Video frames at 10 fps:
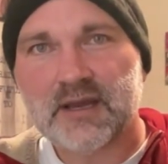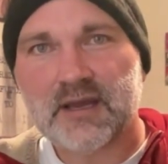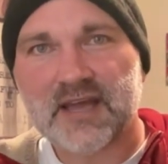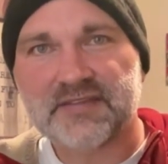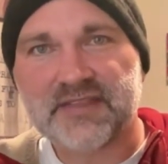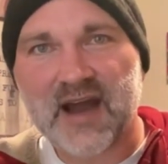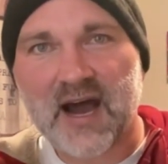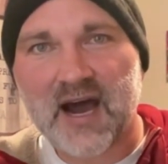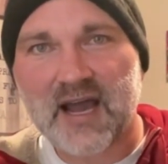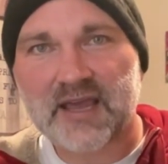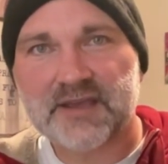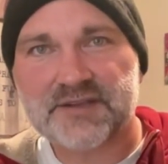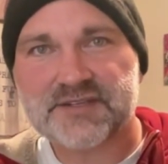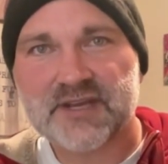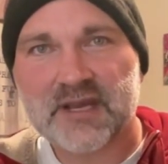at the
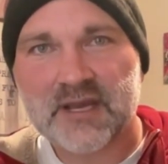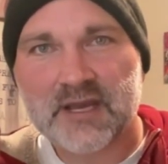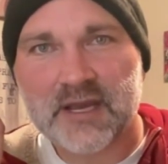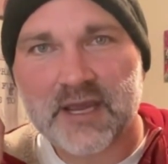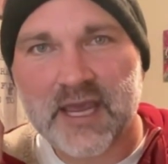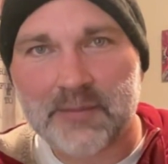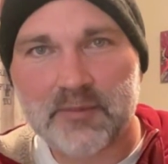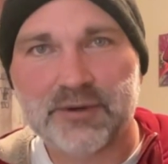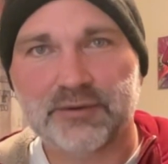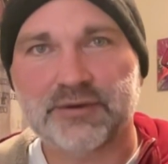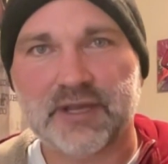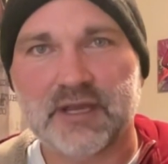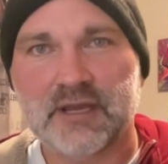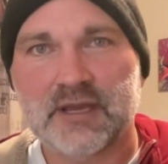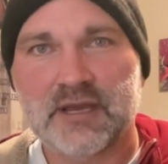highest capability.
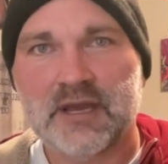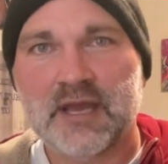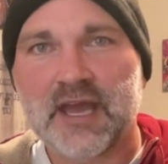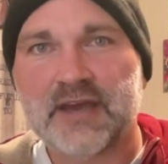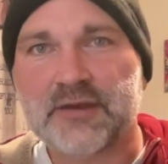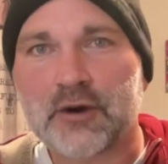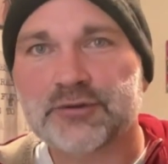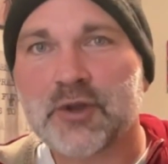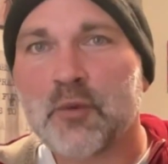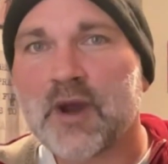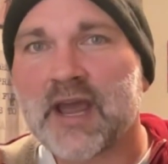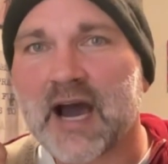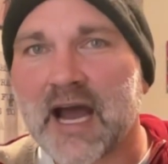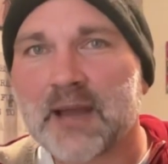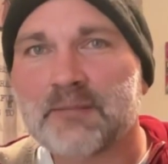And the only way
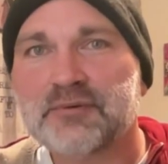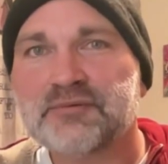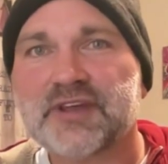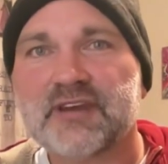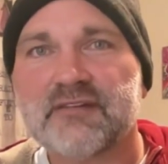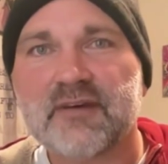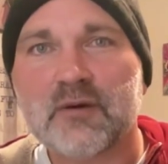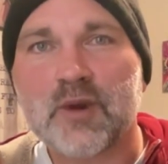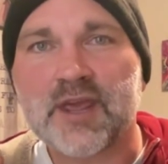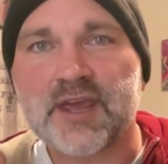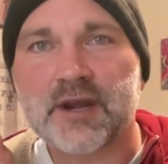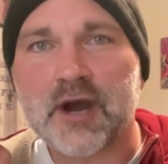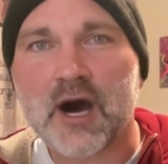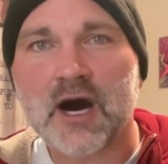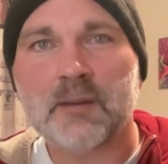I believe that we can
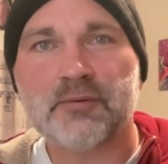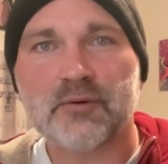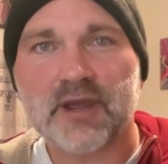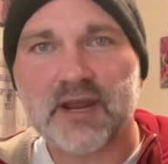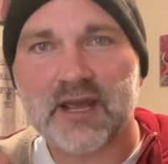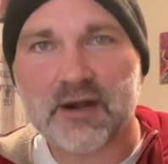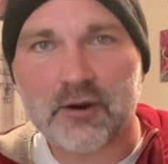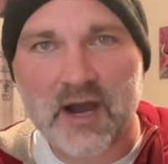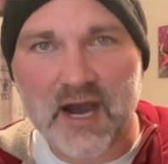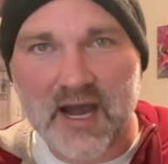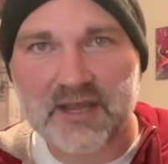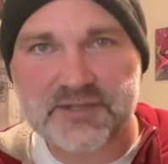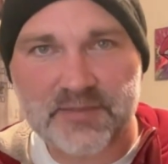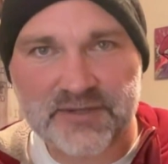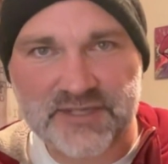operate at our
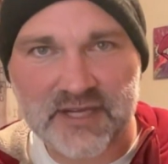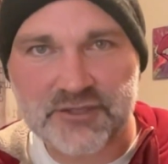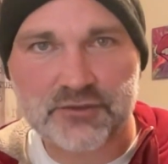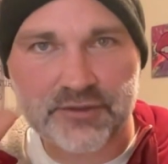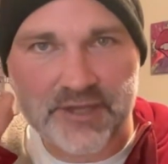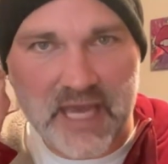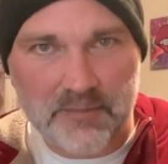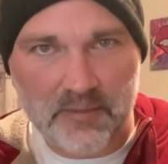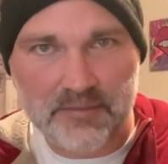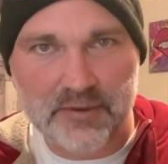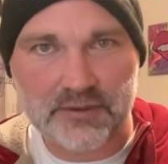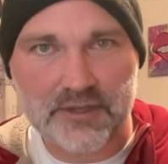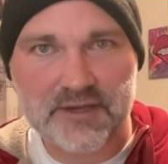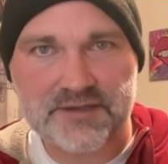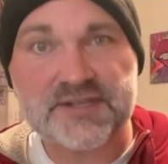highest potential and
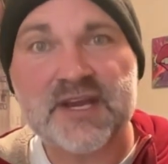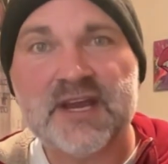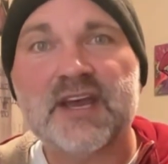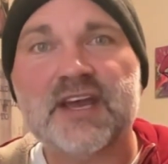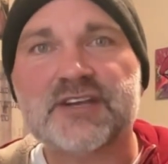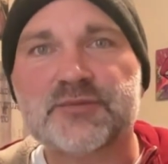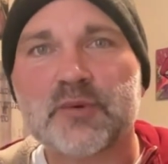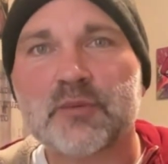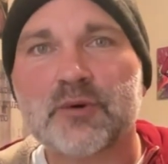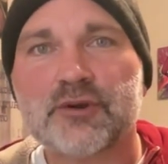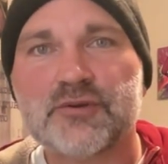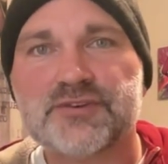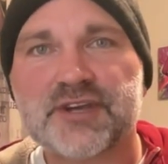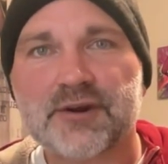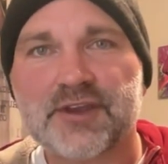capabilities is when we're
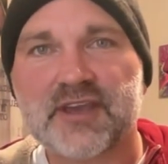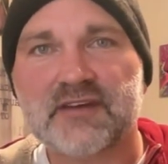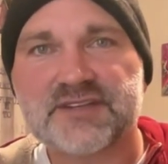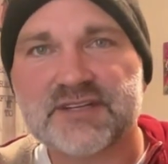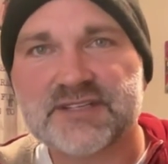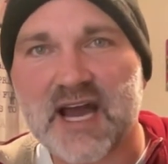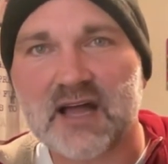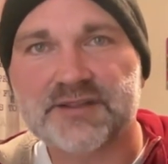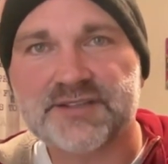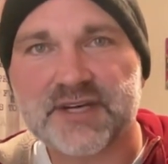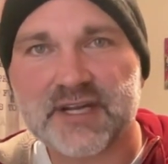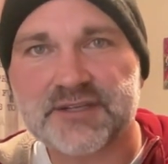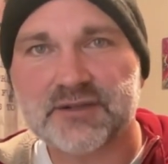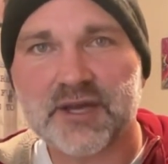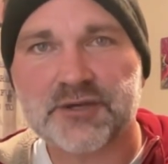using our gifts and talents and
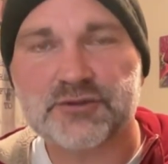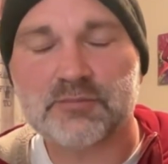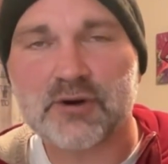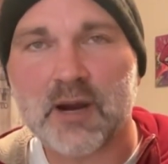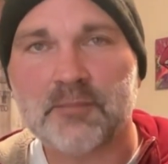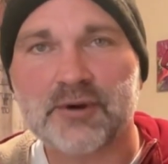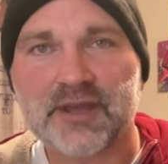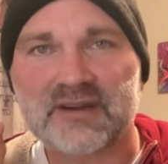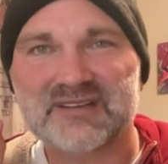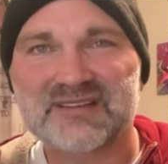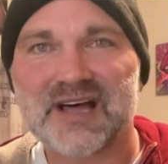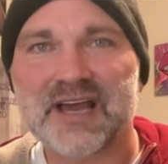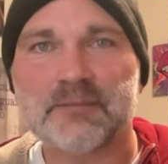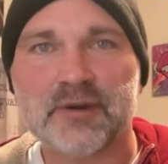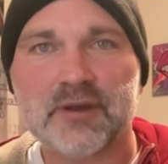intellectual property in
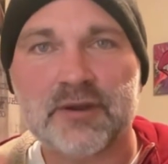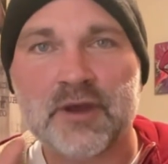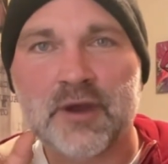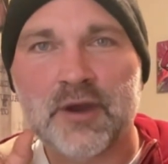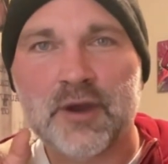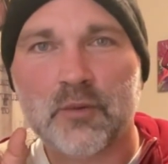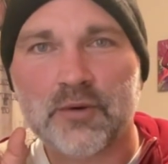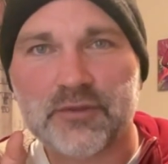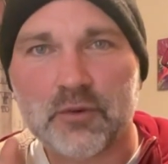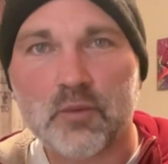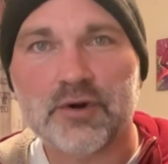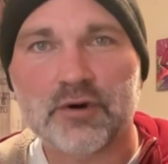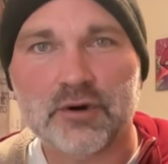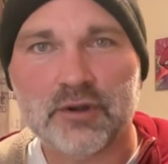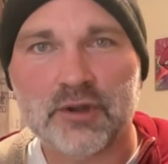alignment with the
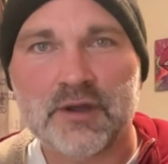will